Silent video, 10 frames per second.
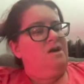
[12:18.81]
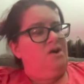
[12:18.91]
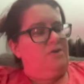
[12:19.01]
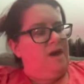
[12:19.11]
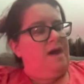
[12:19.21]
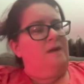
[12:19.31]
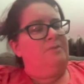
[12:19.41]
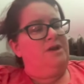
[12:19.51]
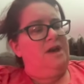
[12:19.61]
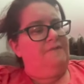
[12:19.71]
Okay, I'm
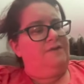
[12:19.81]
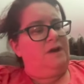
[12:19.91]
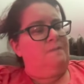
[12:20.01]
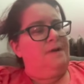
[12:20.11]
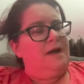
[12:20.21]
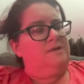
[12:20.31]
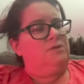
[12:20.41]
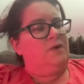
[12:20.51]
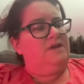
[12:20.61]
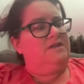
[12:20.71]
going to have to come back to
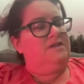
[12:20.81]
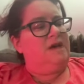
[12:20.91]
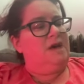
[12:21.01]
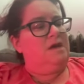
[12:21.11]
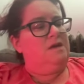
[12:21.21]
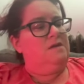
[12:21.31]
Wednesday.